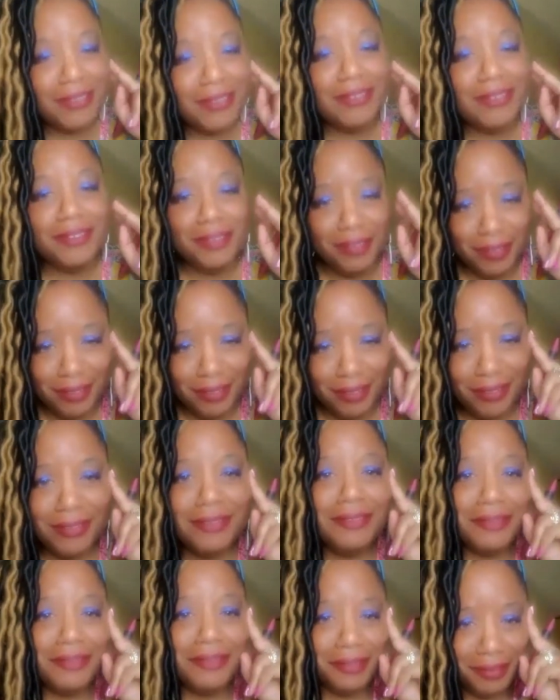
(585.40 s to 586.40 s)
he's got
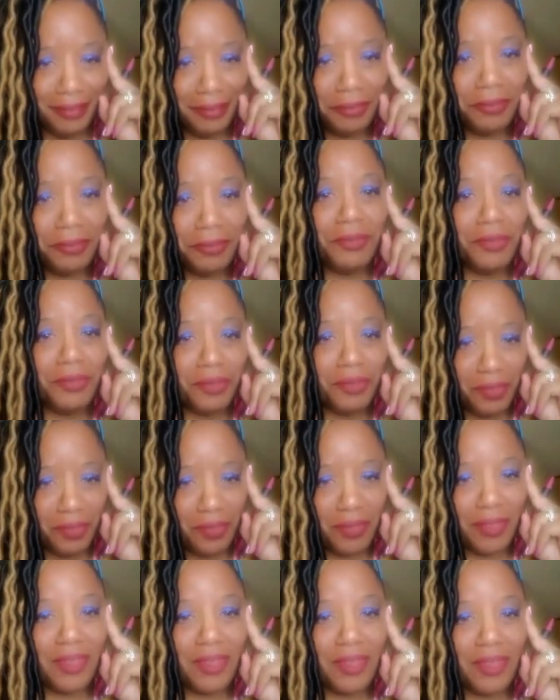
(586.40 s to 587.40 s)
that photographic
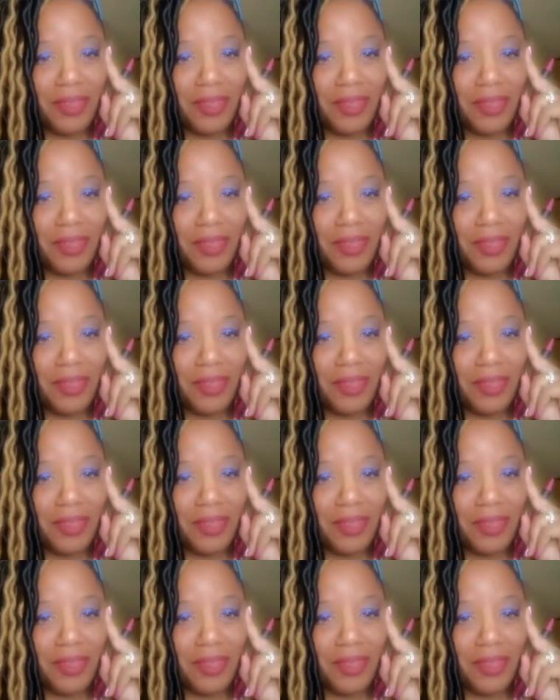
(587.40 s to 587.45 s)
memory. He